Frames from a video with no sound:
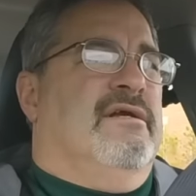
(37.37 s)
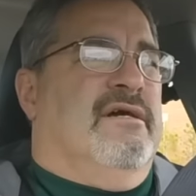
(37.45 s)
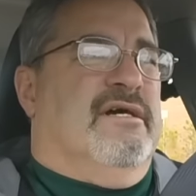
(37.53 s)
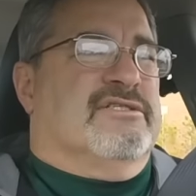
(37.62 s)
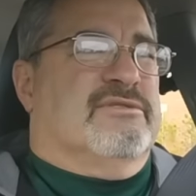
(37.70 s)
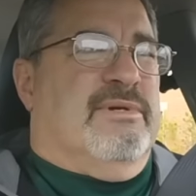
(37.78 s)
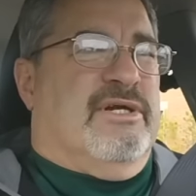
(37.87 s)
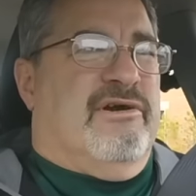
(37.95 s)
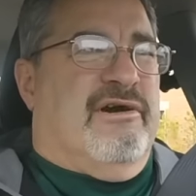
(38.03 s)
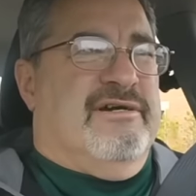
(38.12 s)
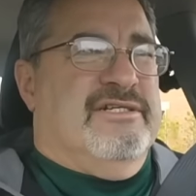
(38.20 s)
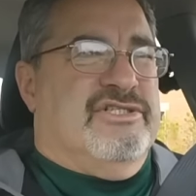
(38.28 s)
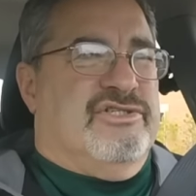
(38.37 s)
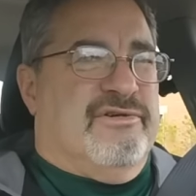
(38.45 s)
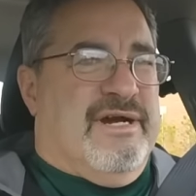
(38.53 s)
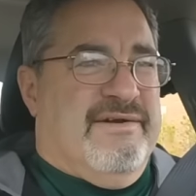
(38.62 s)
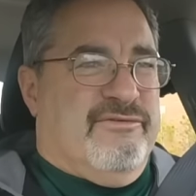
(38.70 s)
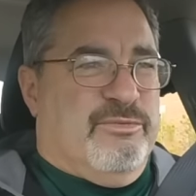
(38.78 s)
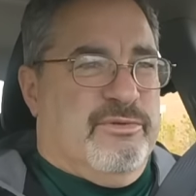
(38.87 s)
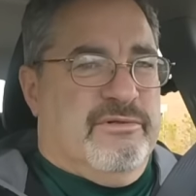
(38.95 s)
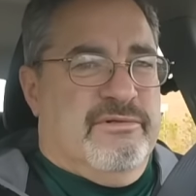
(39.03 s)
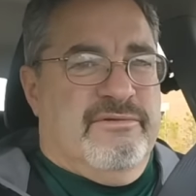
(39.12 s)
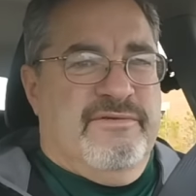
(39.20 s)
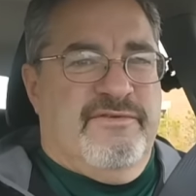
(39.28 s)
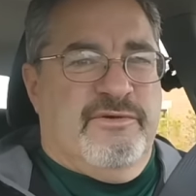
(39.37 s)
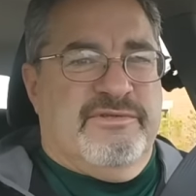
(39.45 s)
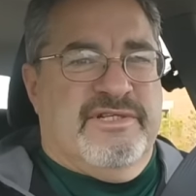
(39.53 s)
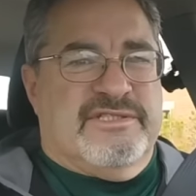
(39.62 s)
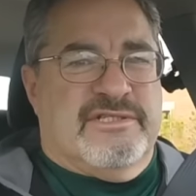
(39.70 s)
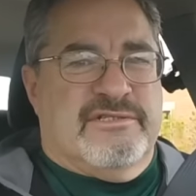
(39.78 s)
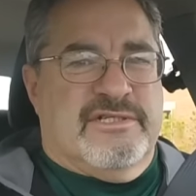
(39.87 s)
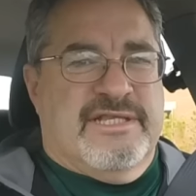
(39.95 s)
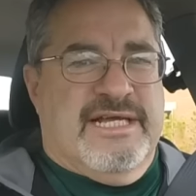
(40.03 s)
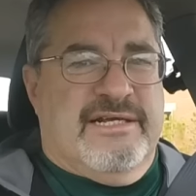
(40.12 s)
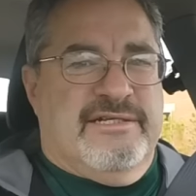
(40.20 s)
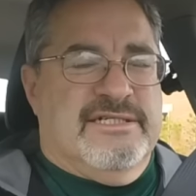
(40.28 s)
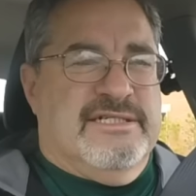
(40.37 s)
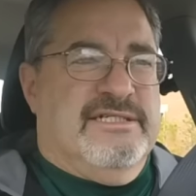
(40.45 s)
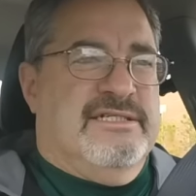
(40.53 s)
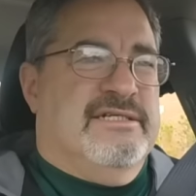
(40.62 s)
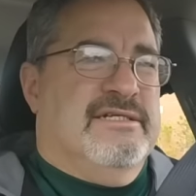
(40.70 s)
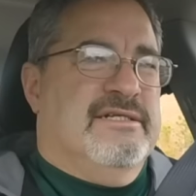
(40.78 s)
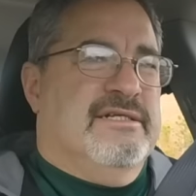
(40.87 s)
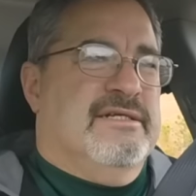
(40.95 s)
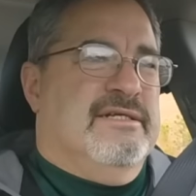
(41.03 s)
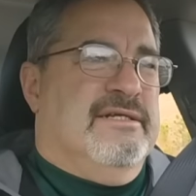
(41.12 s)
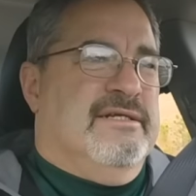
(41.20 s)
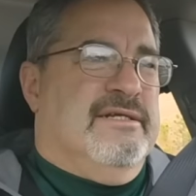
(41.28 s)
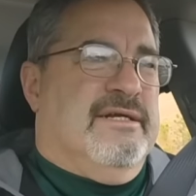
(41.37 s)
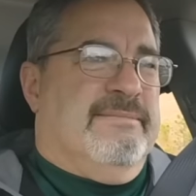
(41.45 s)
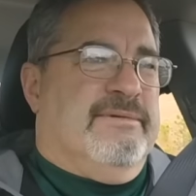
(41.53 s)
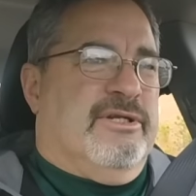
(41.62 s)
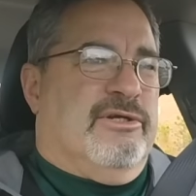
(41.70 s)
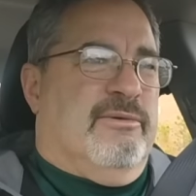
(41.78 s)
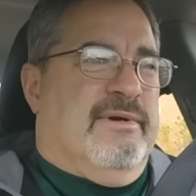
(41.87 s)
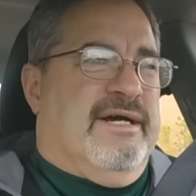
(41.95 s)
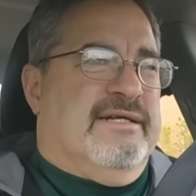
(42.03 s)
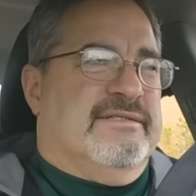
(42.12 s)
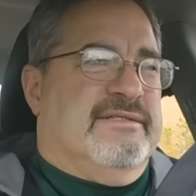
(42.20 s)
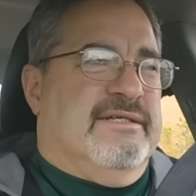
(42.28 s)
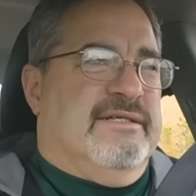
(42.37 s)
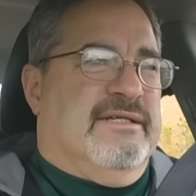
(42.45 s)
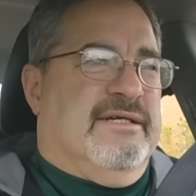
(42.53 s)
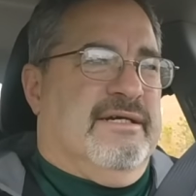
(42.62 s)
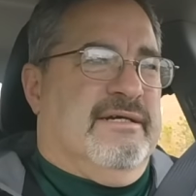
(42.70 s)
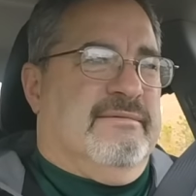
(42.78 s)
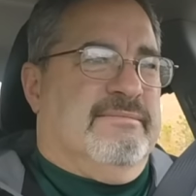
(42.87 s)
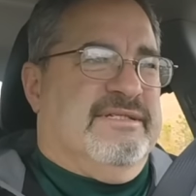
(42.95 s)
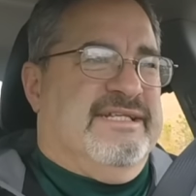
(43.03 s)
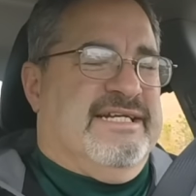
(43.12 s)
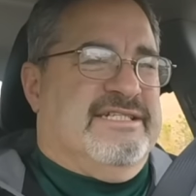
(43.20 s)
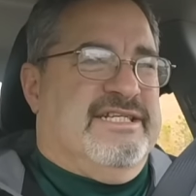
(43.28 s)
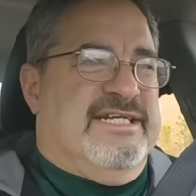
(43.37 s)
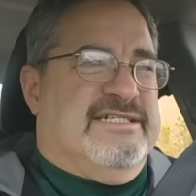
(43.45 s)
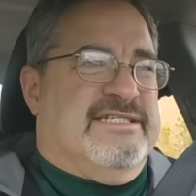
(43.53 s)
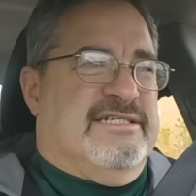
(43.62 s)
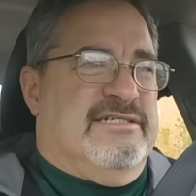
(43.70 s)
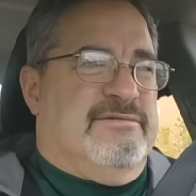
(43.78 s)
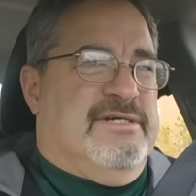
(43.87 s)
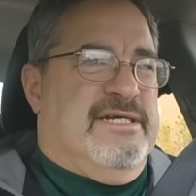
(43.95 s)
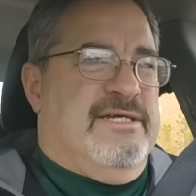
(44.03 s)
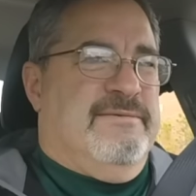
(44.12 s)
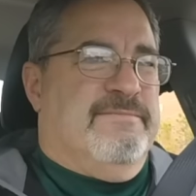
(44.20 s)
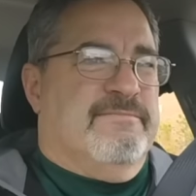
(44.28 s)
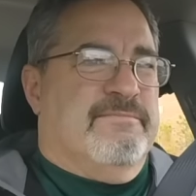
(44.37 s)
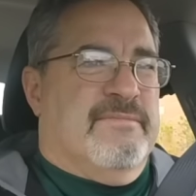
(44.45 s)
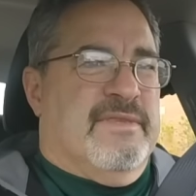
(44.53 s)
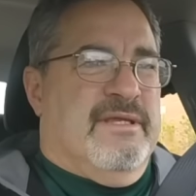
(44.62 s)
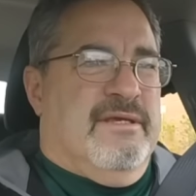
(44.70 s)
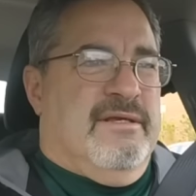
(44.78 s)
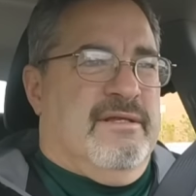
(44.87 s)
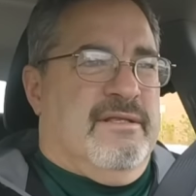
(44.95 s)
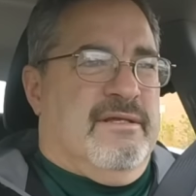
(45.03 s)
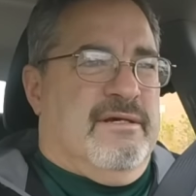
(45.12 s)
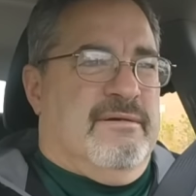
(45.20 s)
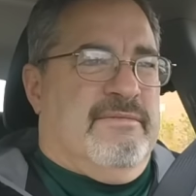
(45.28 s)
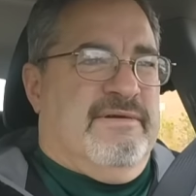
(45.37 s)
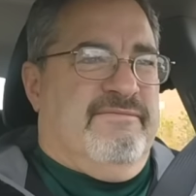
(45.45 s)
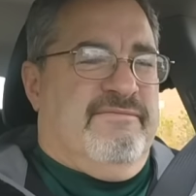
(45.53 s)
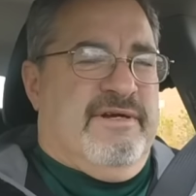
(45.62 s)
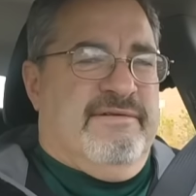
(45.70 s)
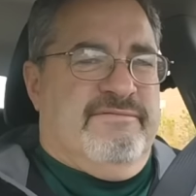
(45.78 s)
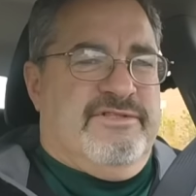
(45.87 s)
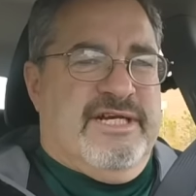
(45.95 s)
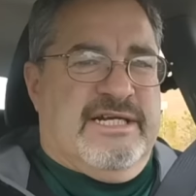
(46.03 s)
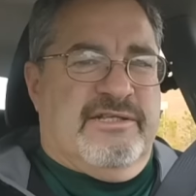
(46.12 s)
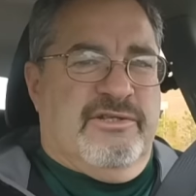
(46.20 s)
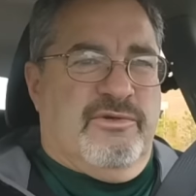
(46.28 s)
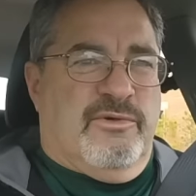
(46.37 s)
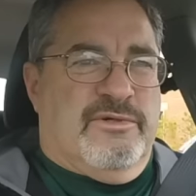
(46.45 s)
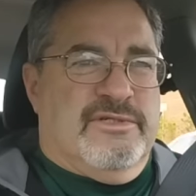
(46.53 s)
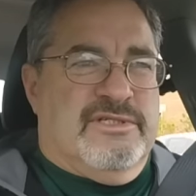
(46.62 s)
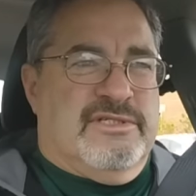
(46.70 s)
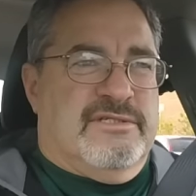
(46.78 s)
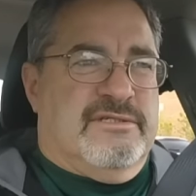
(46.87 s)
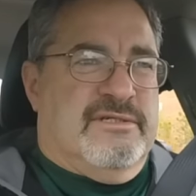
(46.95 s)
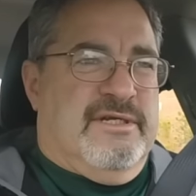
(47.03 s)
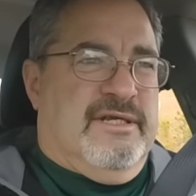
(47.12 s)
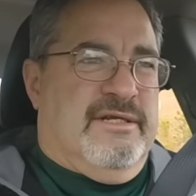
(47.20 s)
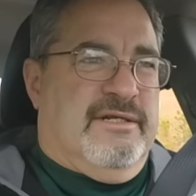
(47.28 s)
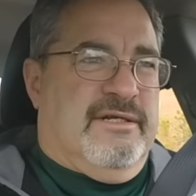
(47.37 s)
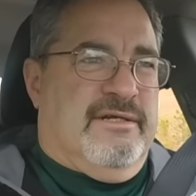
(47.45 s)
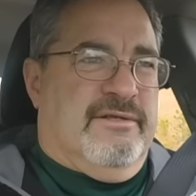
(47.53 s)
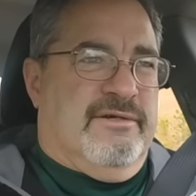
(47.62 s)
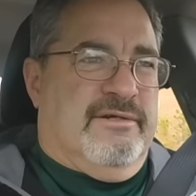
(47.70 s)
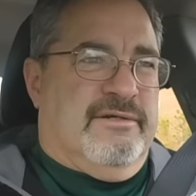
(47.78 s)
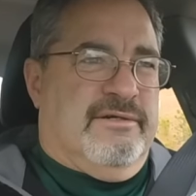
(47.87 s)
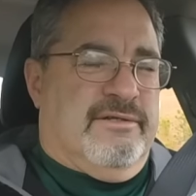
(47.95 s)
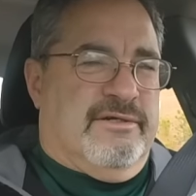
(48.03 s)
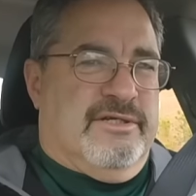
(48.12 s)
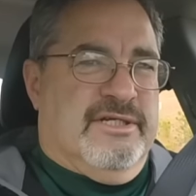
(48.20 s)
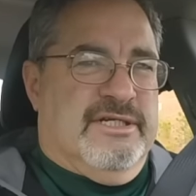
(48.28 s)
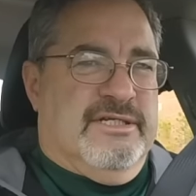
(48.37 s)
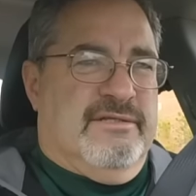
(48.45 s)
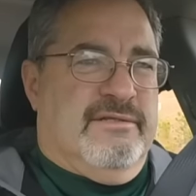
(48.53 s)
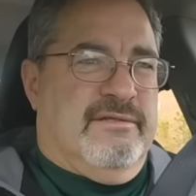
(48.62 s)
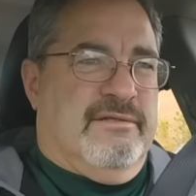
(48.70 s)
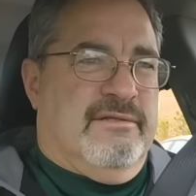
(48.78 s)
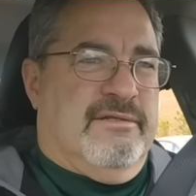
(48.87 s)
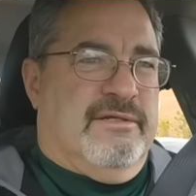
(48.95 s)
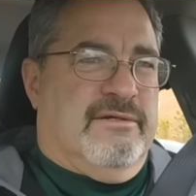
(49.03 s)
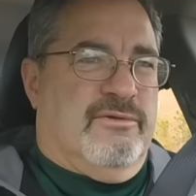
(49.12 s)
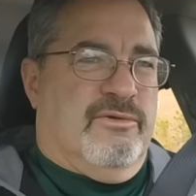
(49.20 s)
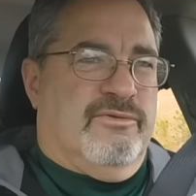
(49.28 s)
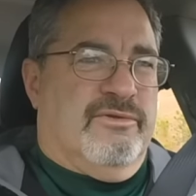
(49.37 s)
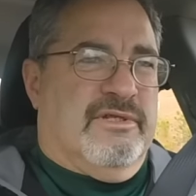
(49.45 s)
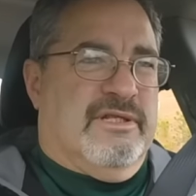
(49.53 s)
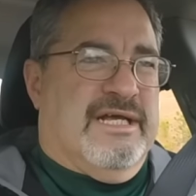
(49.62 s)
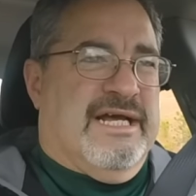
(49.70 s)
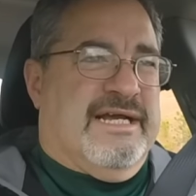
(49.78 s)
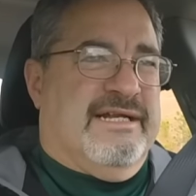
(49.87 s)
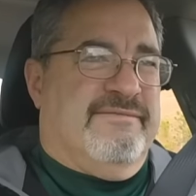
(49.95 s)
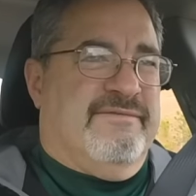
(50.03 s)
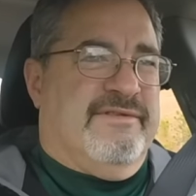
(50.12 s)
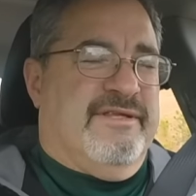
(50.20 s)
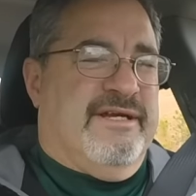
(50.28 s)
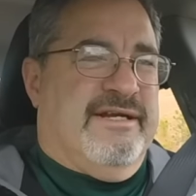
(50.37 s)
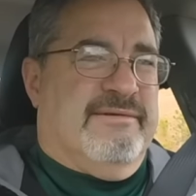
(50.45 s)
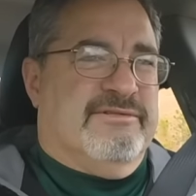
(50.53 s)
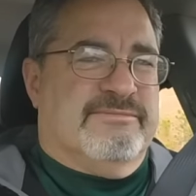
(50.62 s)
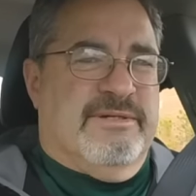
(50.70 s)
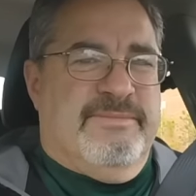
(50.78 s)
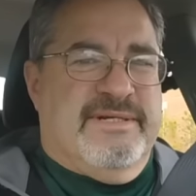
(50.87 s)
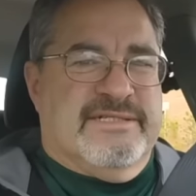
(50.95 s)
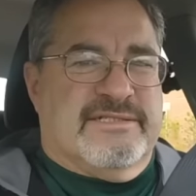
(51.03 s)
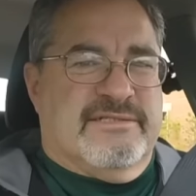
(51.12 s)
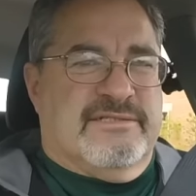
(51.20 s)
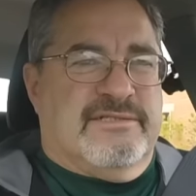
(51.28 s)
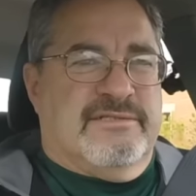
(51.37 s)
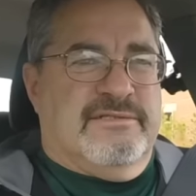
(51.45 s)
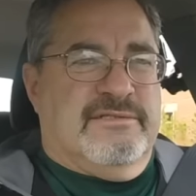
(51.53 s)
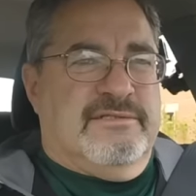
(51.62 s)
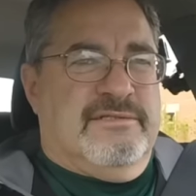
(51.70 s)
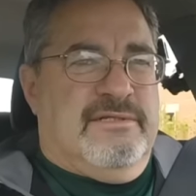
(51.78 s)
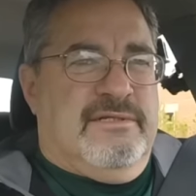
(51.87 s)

Uh, so my car is drivable, even though it doesn't look that good. I'm gonna go out and uh, I'm gonna take a chance anyway. Um, I've, I've, checked the doors and uh, they're they're good. They're holding the lock and everything, and that was my biggest concern